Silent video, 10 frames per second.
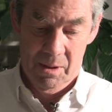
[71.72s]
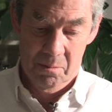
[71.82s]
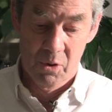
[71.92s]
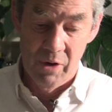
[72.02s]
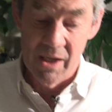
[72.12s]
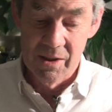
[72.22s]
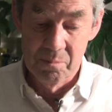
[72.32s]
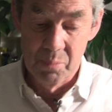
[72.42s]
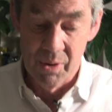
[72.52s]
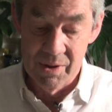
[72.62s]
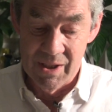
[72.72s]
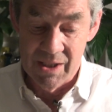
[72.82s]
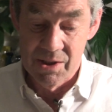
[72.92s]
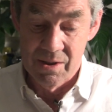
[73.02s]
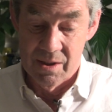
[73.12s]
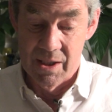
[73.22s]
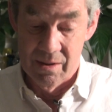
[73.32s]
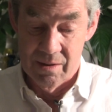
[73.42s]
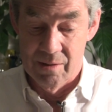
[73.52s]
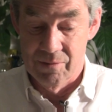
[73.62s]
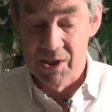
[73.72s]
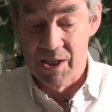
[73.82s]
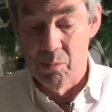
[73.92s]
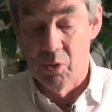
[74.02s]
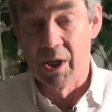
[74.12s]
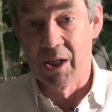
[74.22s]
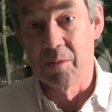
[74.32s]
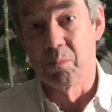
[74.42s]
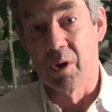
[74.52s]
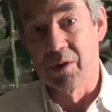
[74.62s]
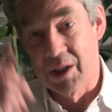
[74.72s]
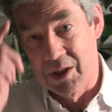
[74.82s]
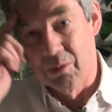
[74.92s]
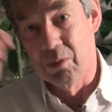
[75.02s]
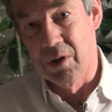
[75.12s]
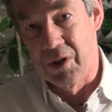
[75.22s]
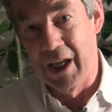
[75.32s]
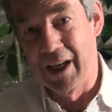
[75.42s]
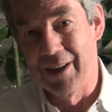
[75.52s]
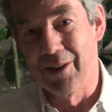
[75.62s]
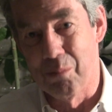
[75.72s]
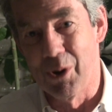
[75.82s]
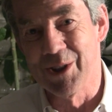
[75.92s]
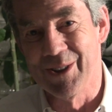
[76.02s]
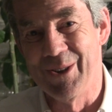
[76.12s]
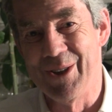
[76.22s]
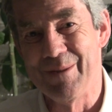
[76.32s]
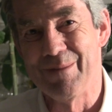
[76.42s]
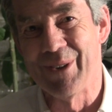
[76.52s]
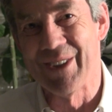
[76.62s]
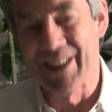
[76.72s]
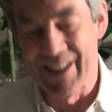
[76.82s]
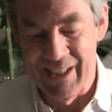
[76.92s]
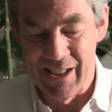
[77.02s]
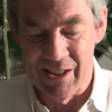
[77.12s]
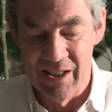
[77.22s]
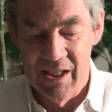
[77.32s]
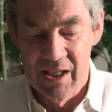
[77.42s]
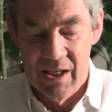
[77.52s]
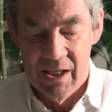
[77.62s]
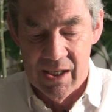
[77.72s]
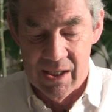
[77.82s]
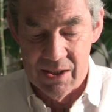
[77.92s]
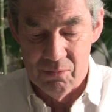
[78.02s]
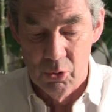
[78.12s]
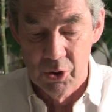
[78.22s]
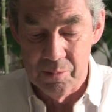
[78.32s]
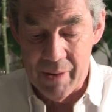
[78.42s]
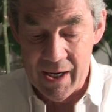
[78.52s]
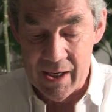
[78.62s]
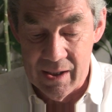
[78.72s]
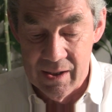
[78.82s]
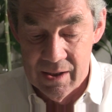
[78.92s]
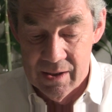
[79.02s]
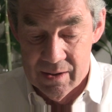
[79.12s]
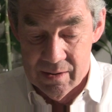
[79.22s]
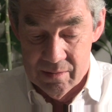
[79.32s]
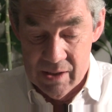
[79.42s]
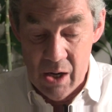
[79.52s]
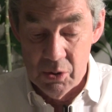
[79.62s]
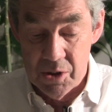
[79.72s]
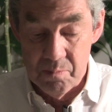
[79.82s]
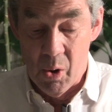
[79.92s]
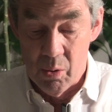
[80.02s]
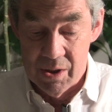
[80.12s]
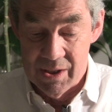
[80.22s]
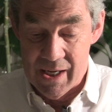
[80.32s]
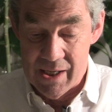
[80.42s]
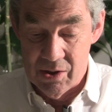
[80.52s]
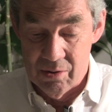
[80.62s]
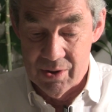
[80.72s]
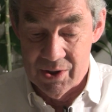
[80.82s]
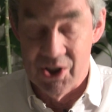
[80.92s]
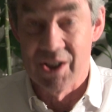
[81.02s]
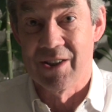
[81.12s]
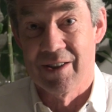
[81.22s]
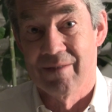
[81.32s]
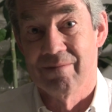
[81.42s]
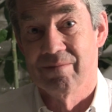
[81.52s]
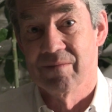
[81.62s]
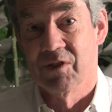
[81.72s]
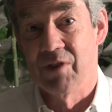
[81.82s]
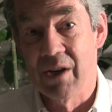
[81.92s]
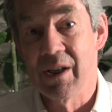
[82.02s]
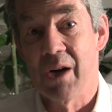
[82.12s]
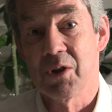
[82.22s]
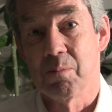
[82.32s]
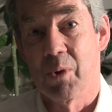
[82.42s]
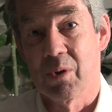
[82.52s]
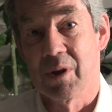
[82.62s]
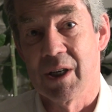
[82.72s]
morality politics, and if I say morality politics, you think prostitution policy, is ruled by outspoken ideologies. Very outspoken